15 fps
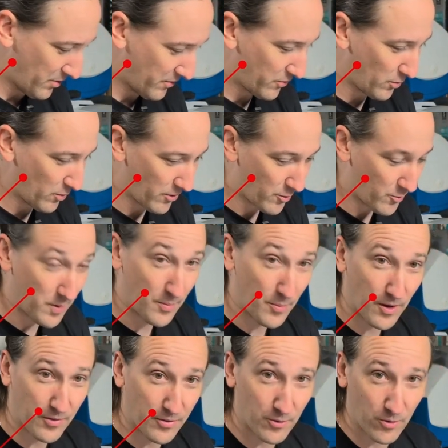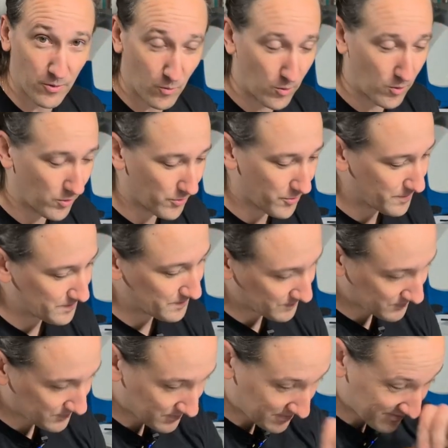maybe a few other people out there in the
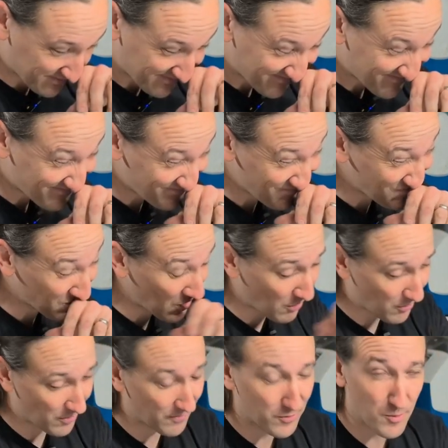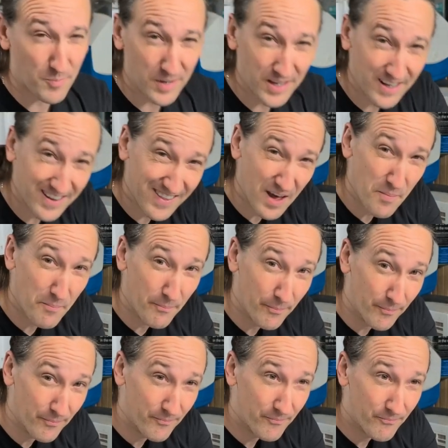world are of the opinion
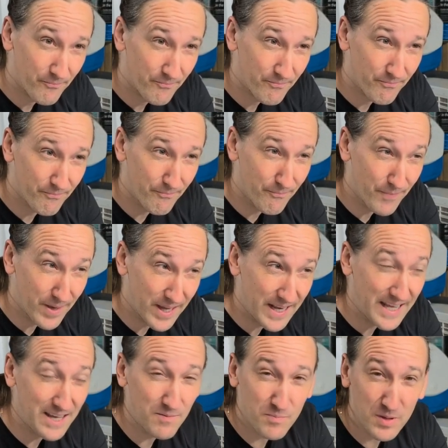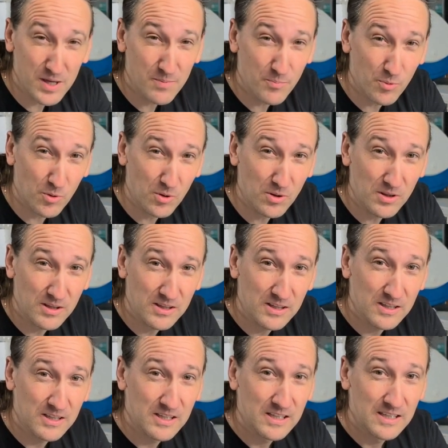that many people